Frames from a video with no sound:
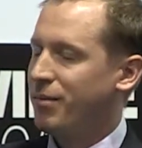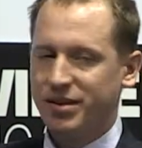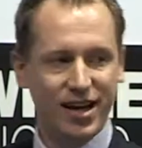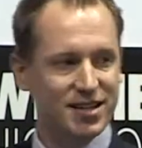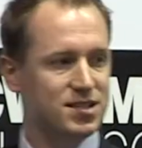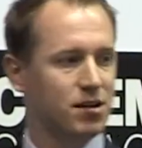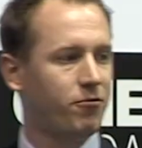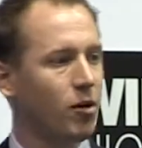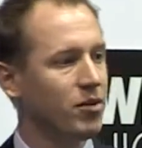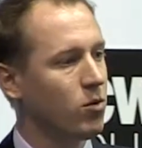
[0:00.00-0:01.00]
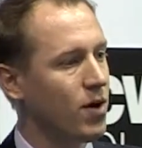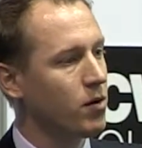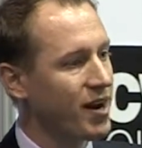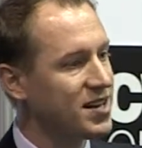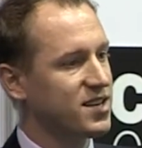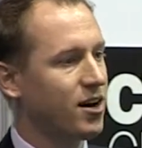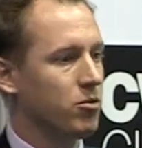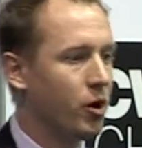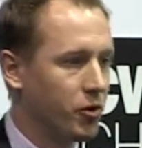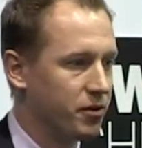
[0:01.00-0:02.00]
that's a Formula One race car
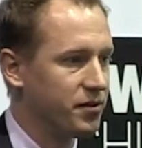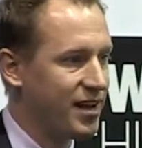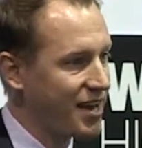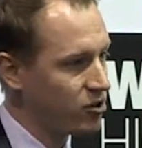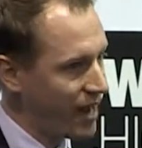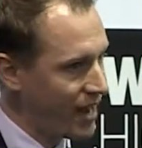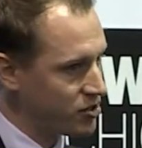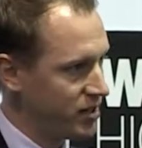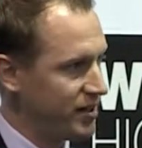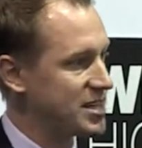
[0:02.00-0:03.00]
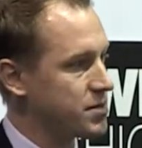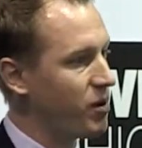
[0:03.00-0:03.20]
motor. The electric engine that is